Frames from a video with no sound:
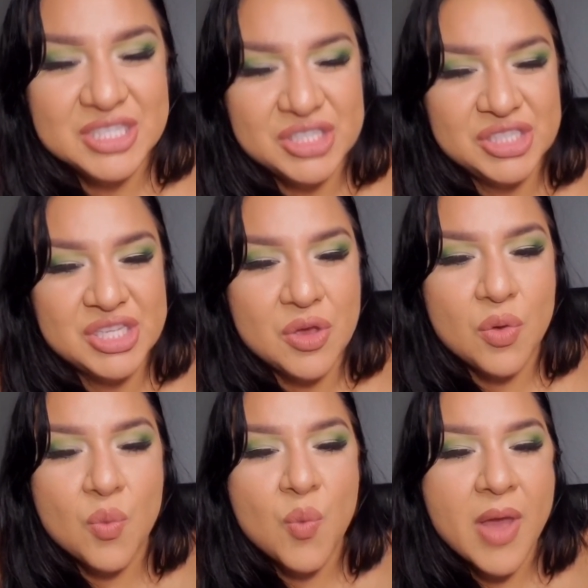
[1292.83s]
So
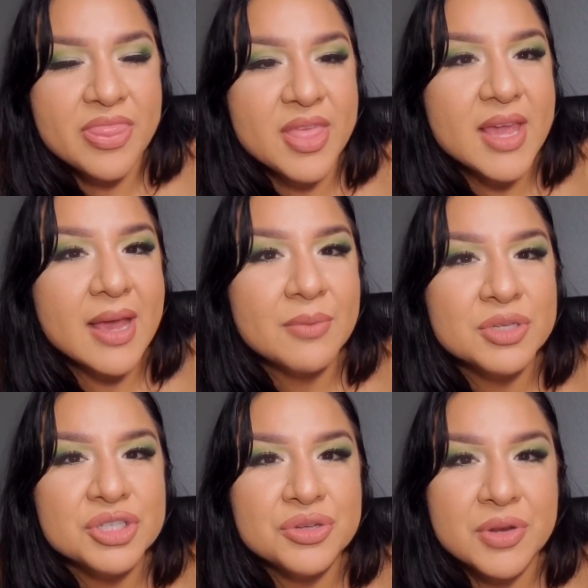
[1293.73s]
one thing I was
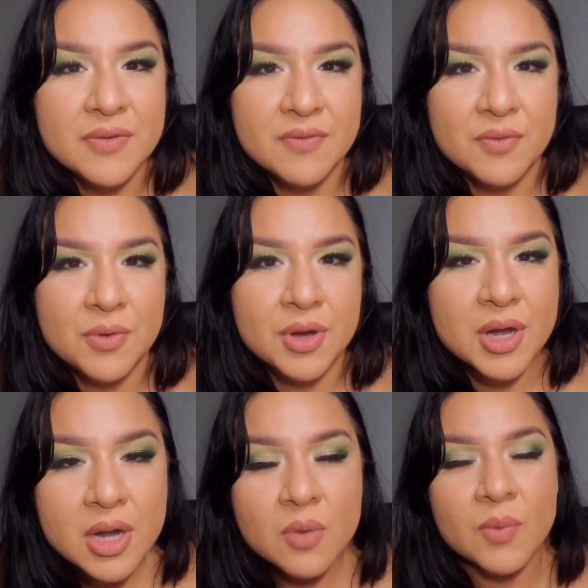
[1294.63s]
shooting
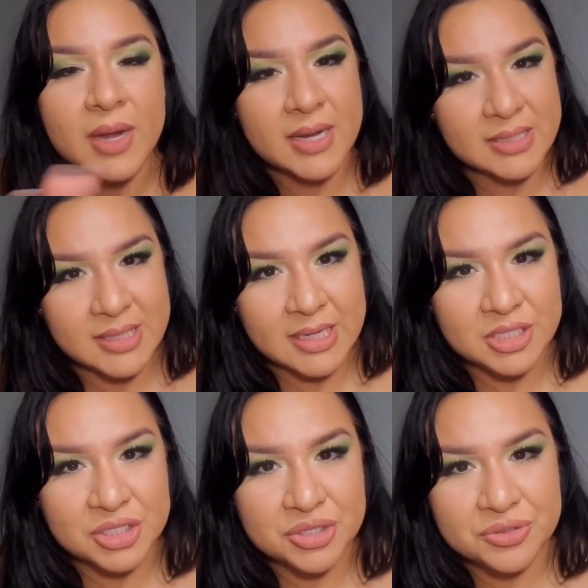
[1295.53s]
for when I decided to
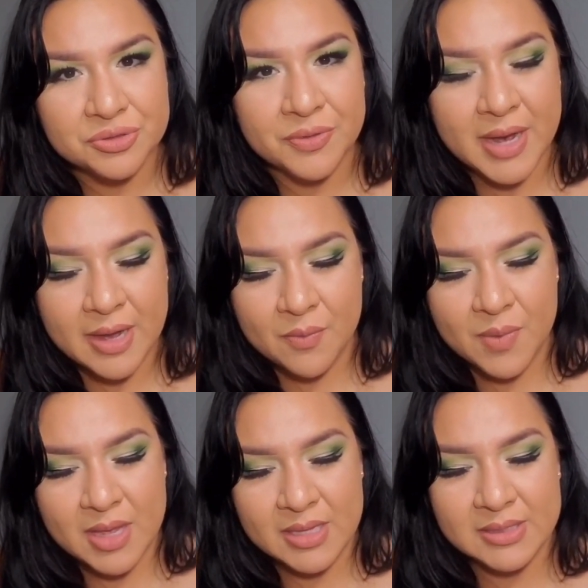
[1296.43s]
choose green
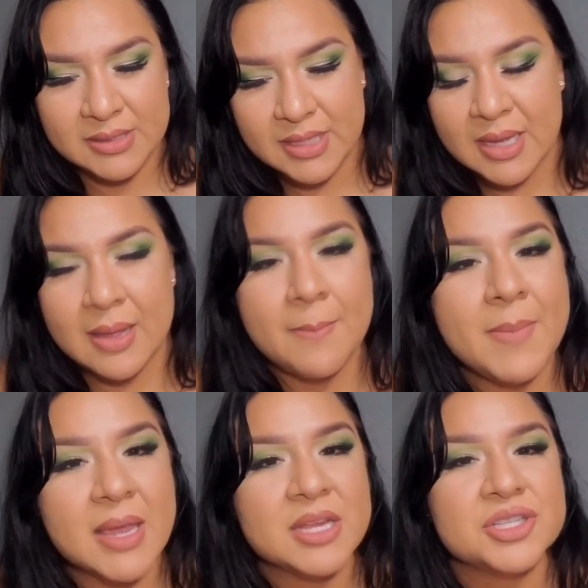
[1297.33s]
was
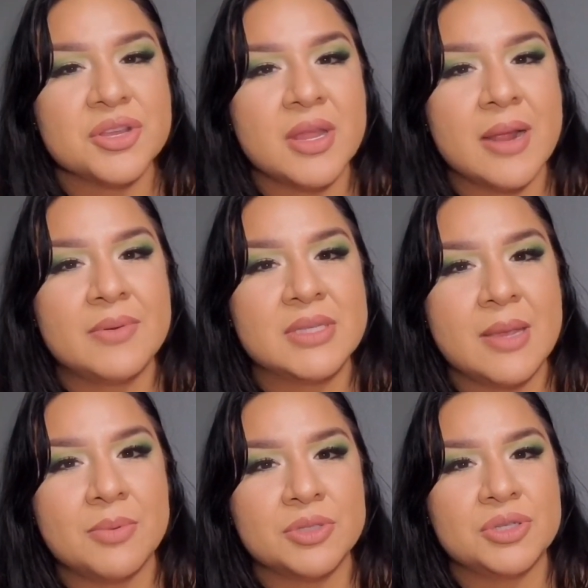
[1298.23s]
making sure that I was
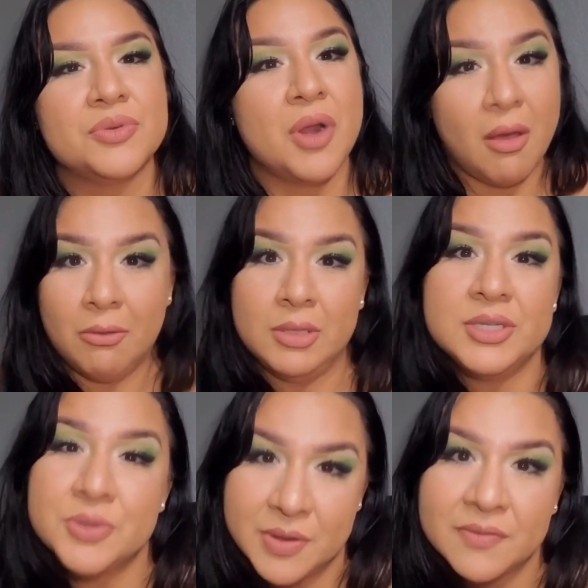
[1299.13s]
able to not only
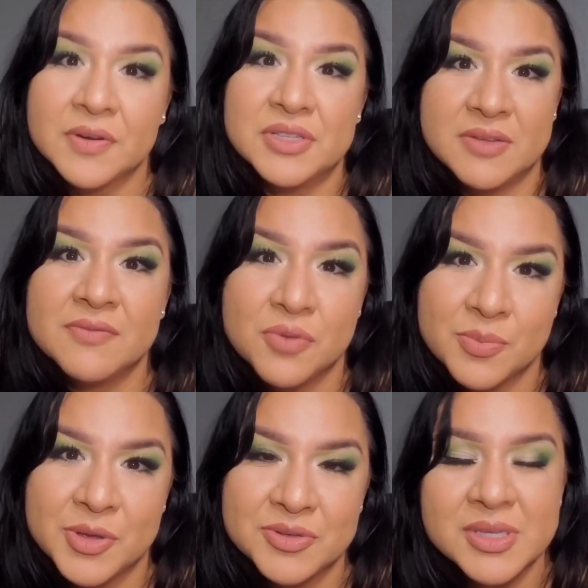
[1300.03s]
do it first and
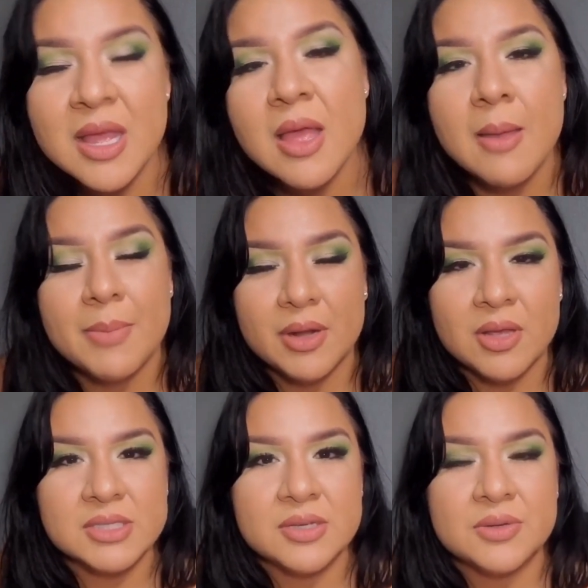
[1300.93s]
foremost, but
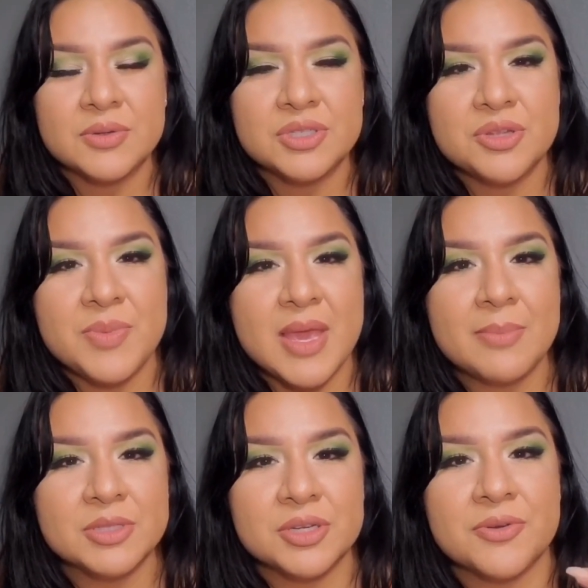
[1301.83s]
also to be able
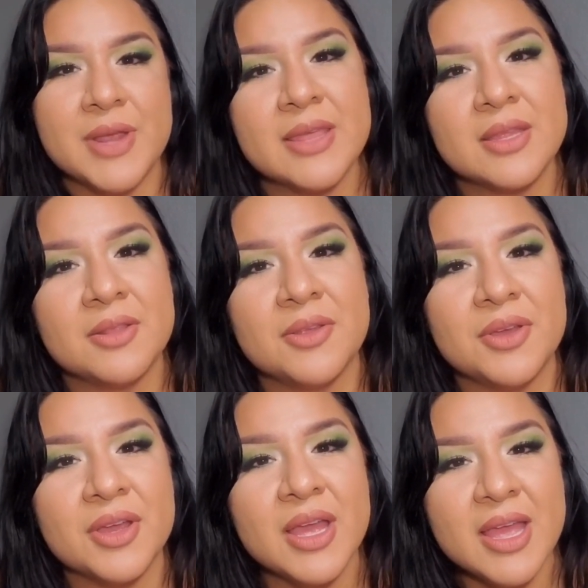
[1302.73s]
to create the
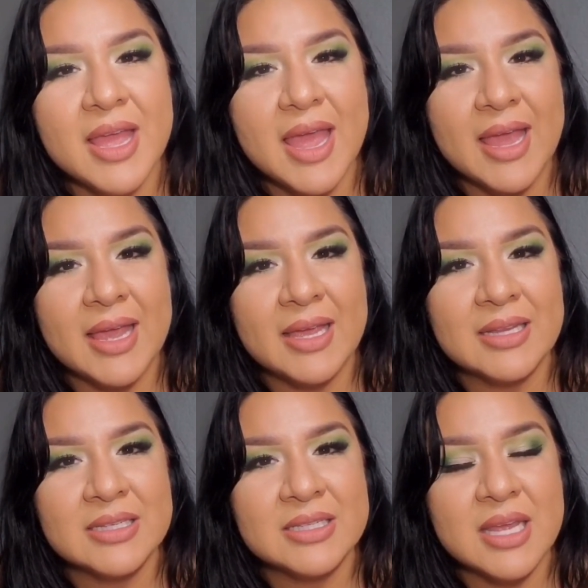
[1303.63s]
look,
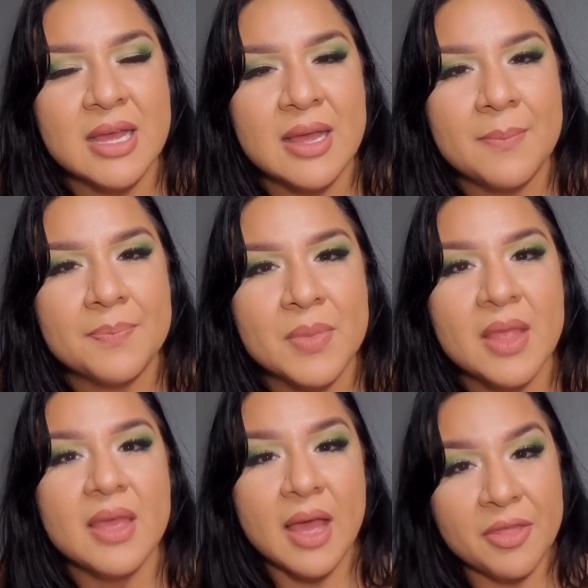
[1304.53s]
and
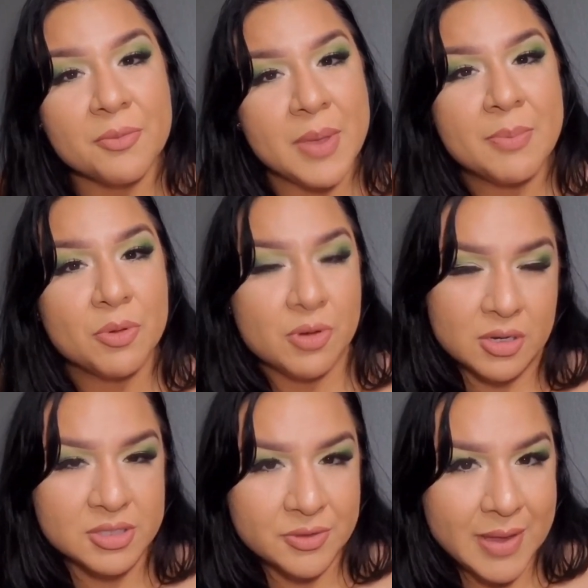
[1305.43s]
other people are
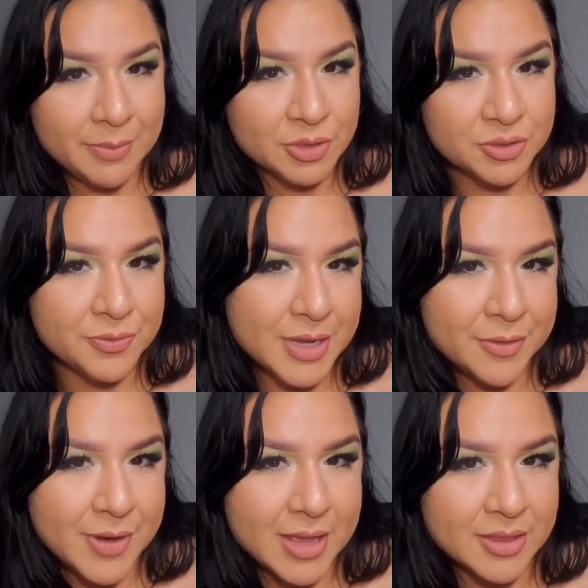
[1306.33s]
also able to
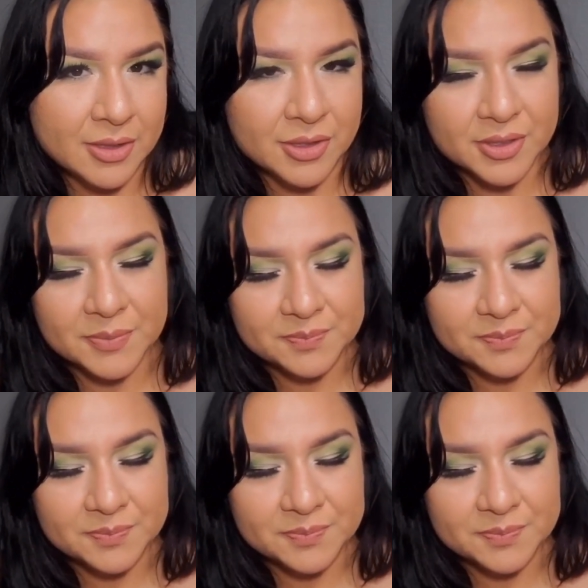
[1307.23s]
recreate the look.